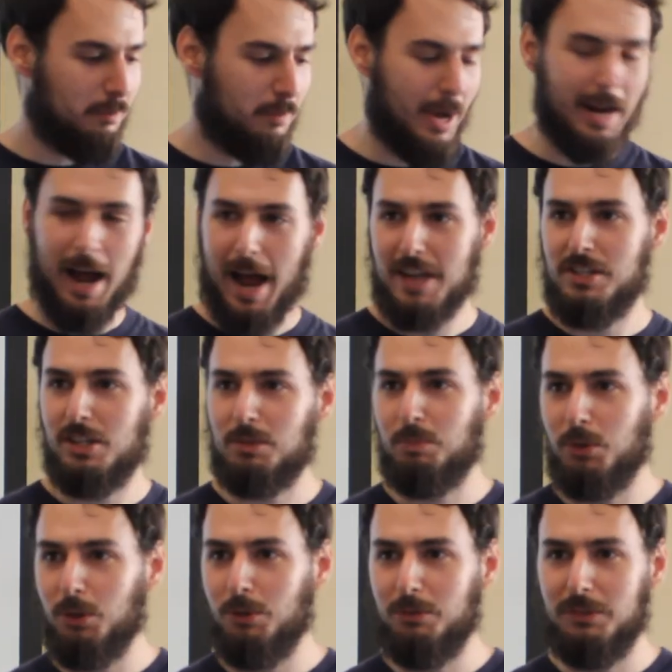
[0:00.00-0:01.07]
But I just
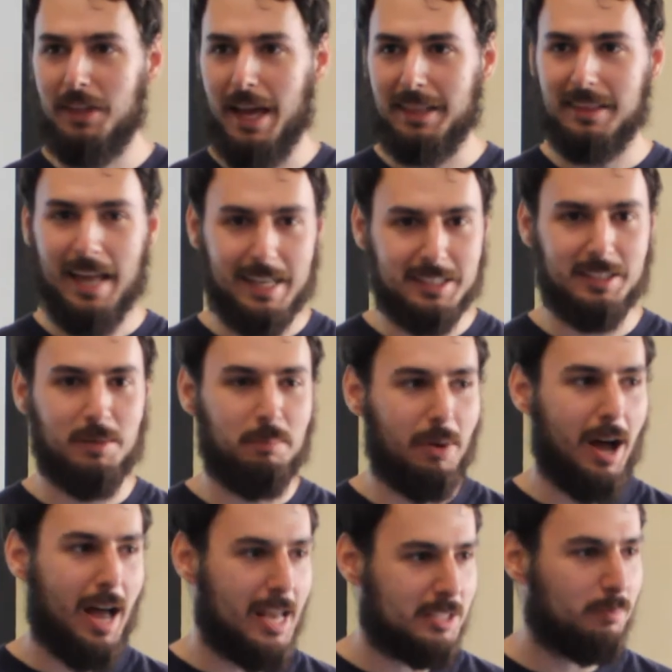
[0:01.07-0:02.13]
proved that that's an
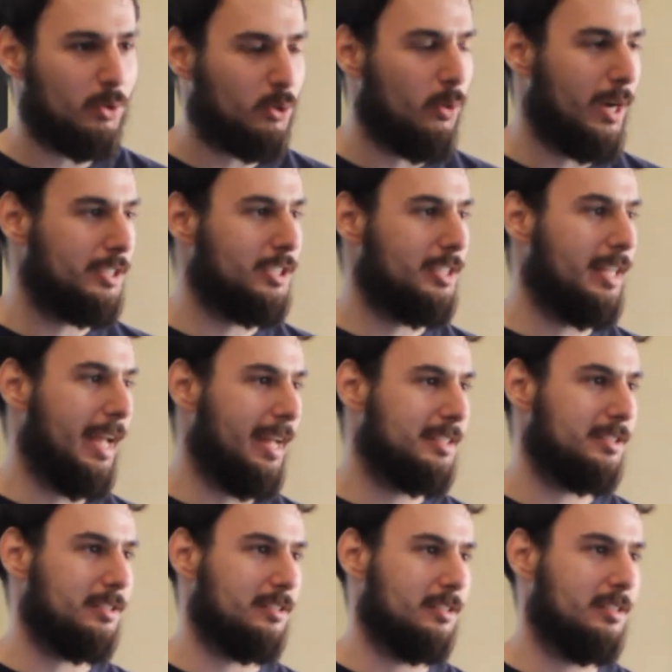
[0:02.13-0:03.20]
impossible question to
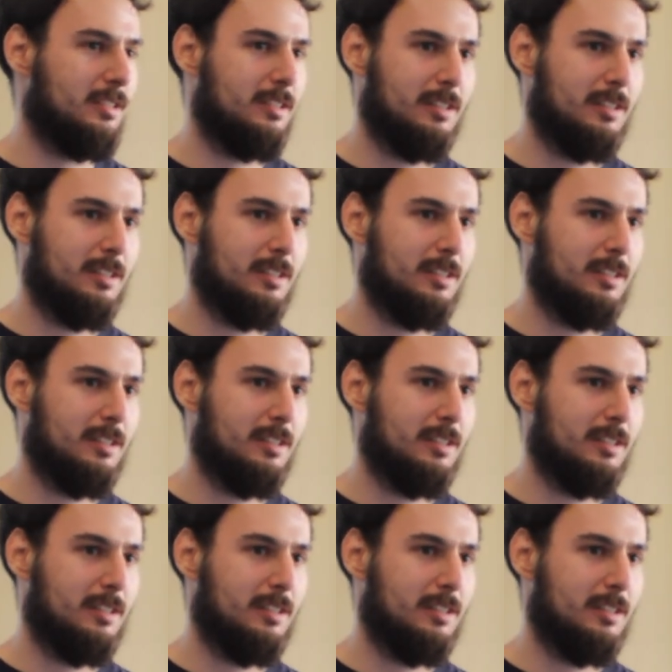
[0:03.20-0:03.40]
answer.